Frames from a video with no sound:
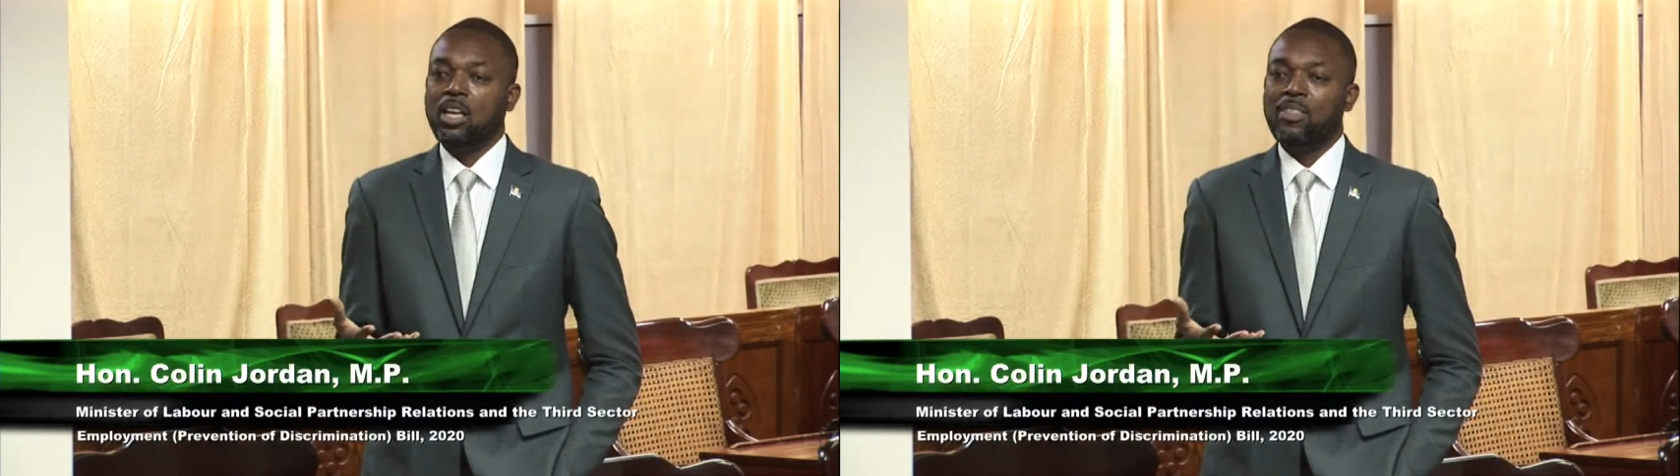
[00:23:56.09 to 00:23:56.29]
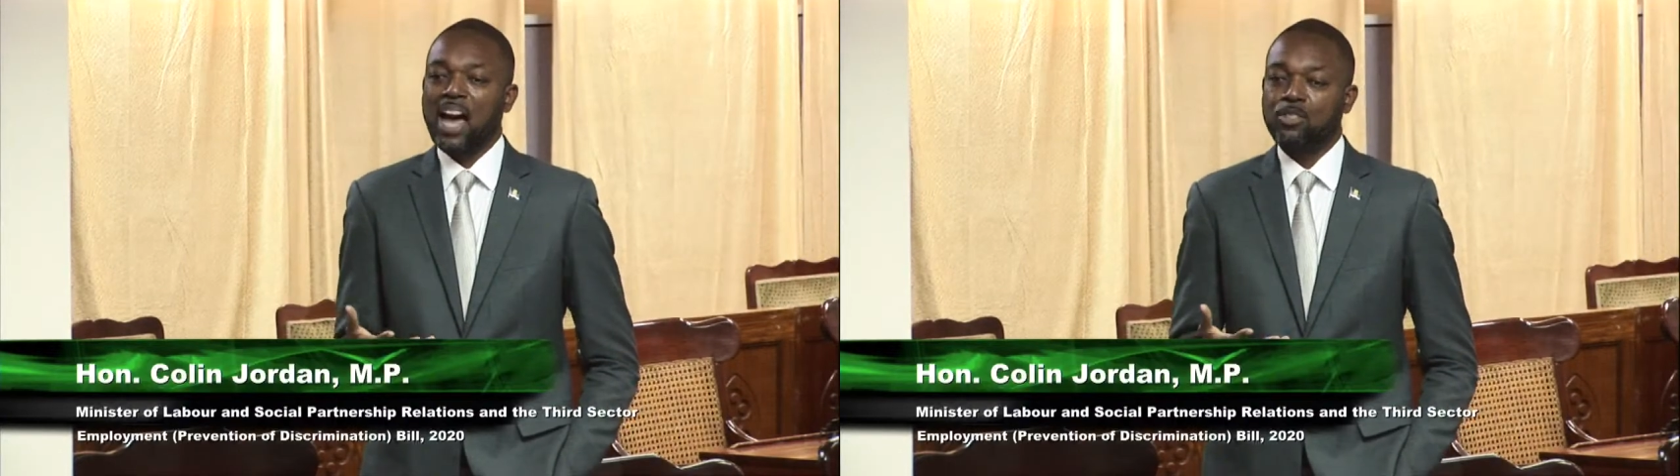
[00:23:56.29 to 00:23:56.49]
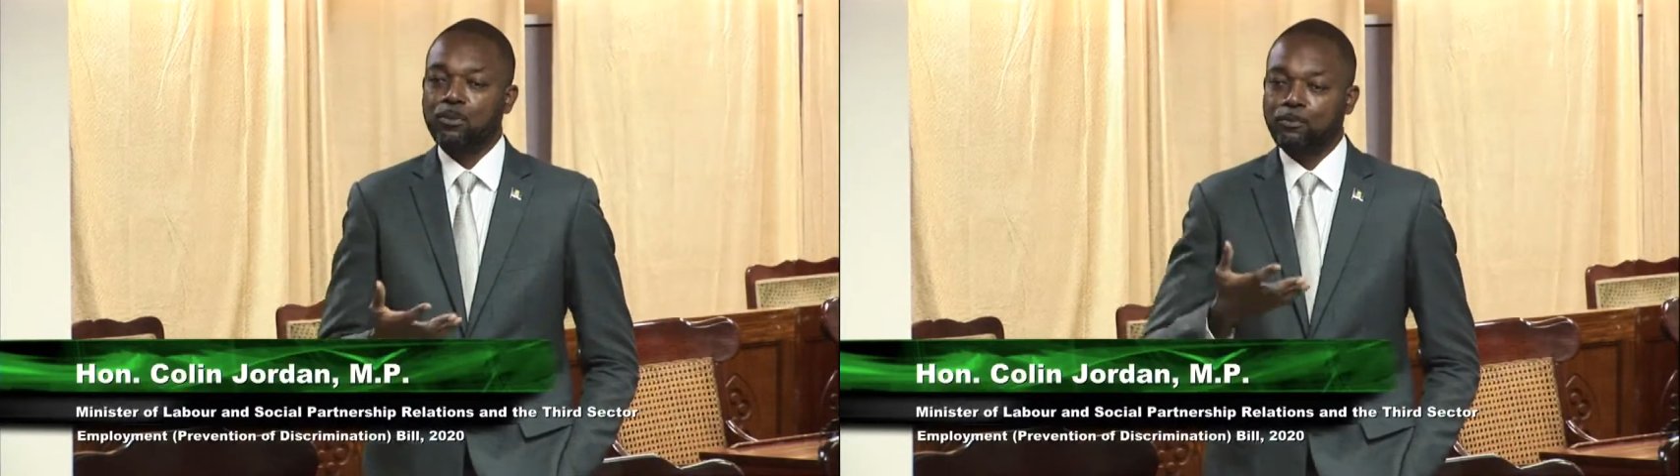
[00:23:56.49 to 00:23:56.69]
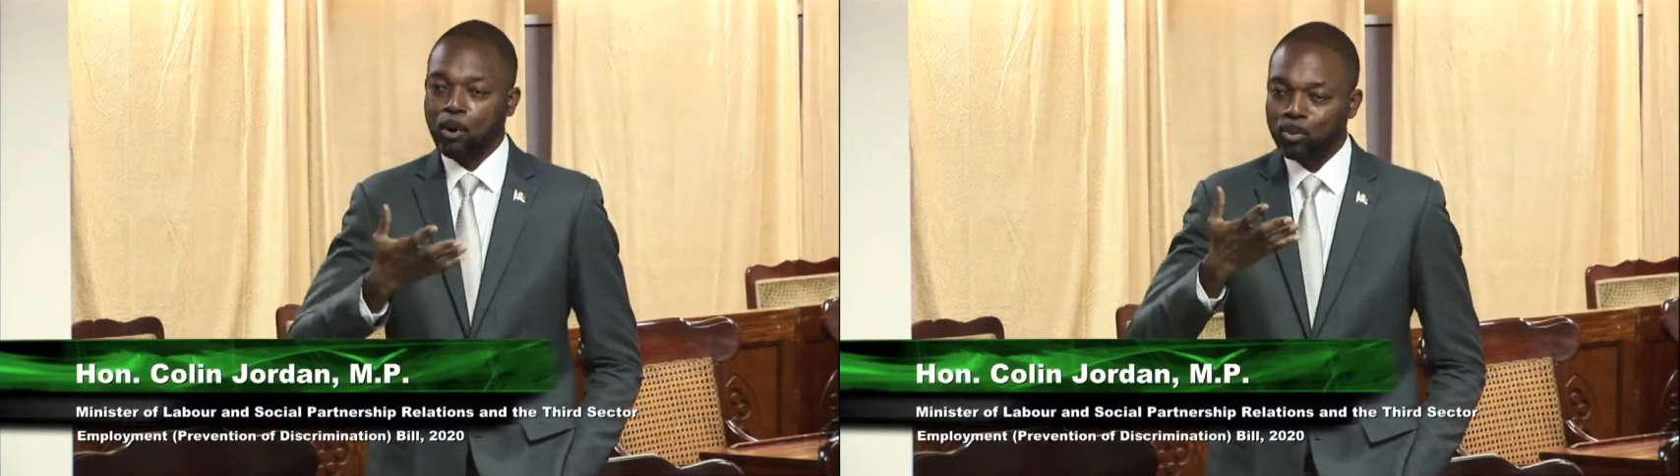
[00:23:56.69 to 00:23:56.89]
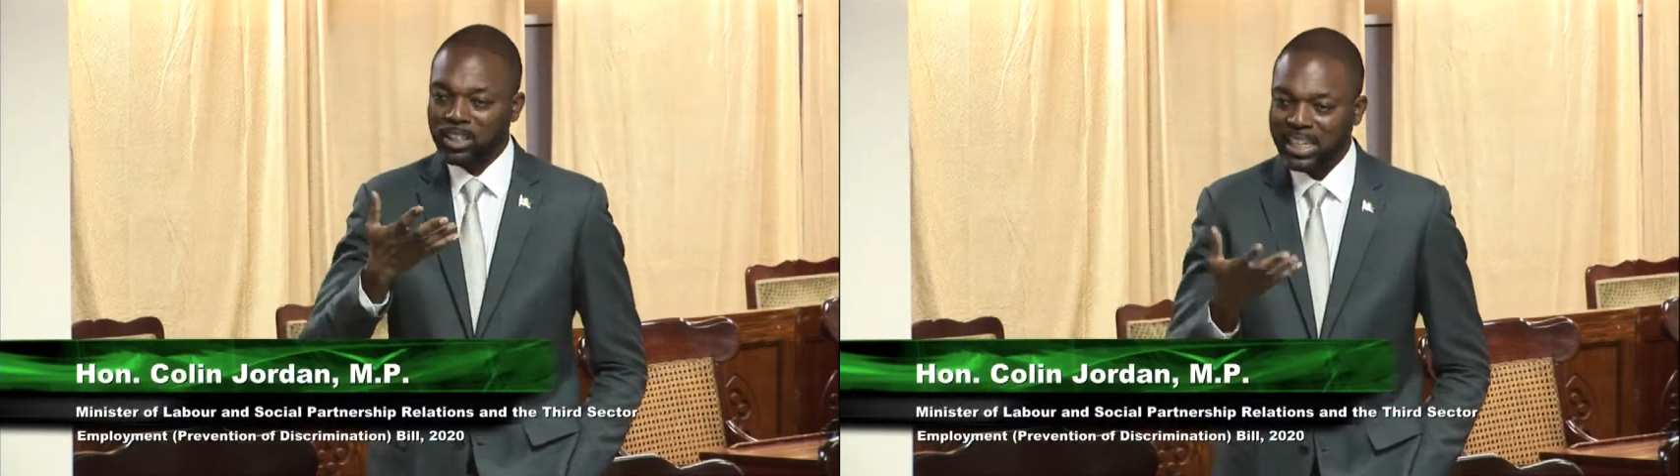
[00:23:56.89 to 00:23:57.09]
that the
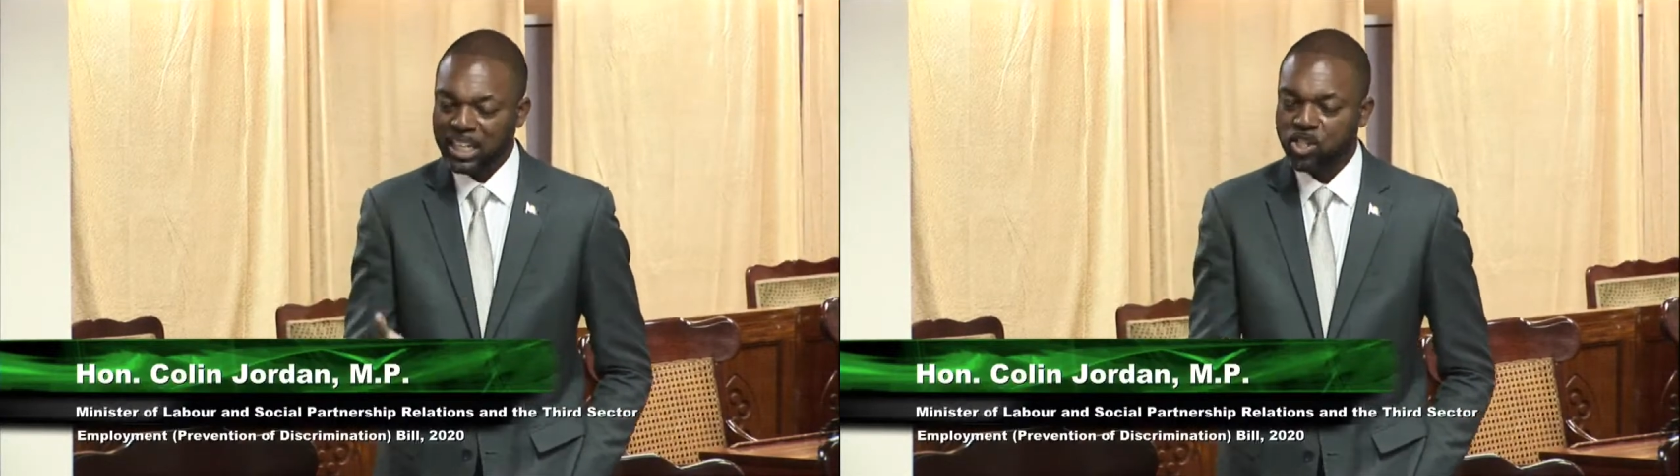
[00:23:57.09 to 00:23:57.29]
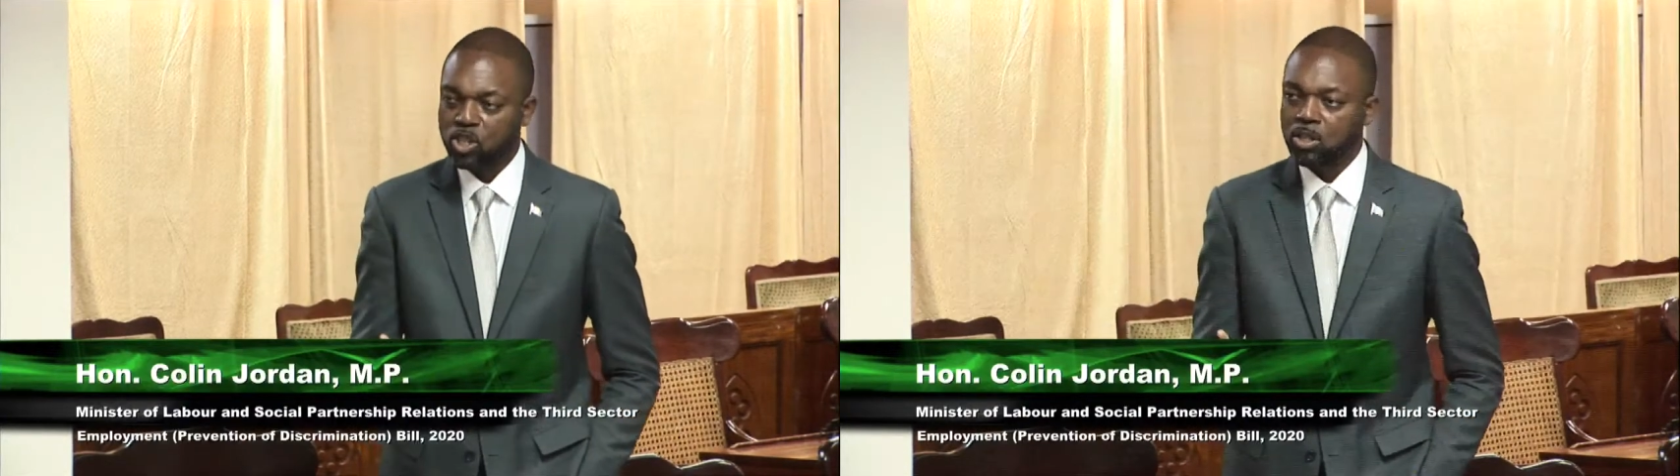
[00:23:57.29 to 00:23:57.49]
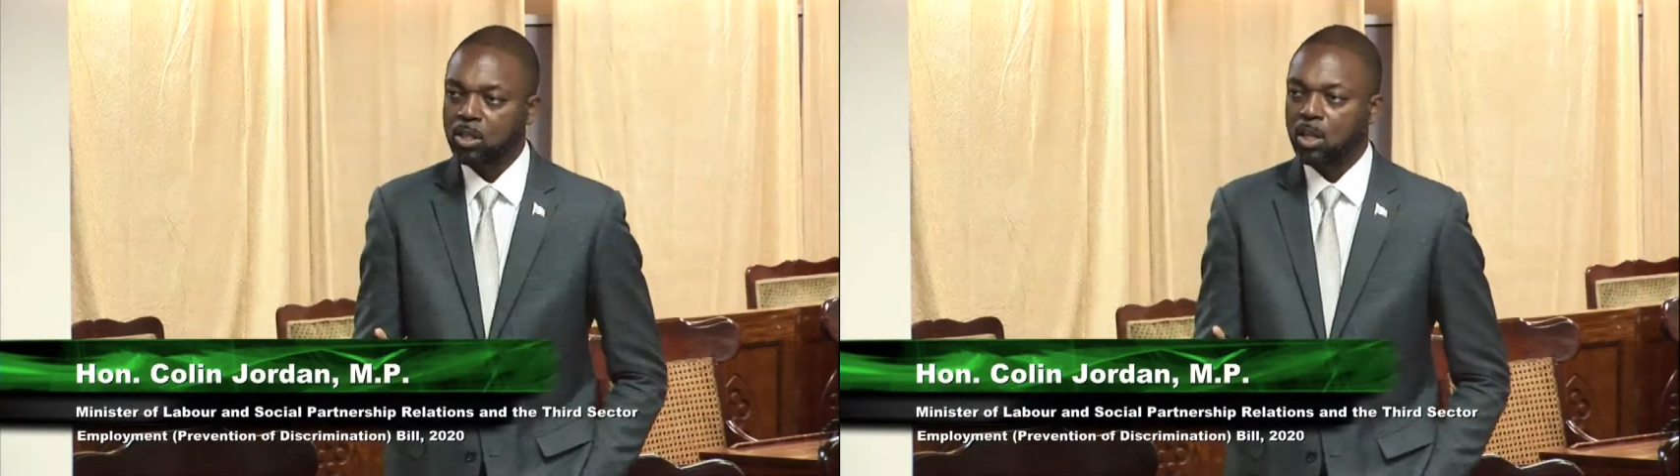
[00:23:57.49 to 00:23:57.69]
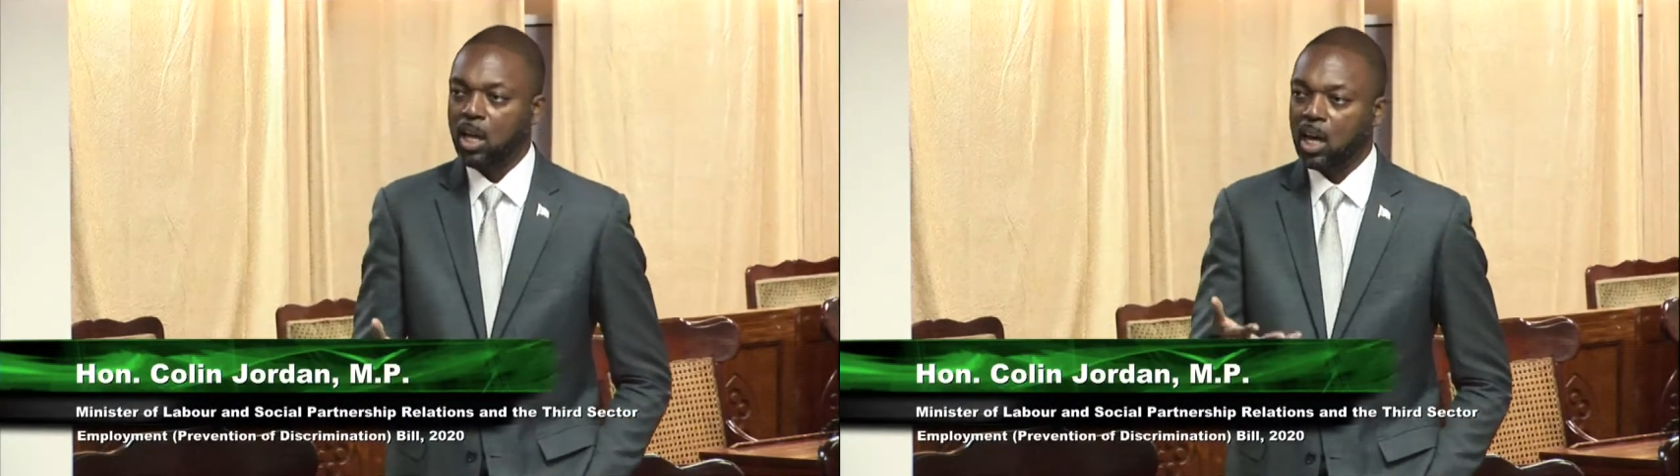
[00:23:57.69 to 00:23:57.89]
foundation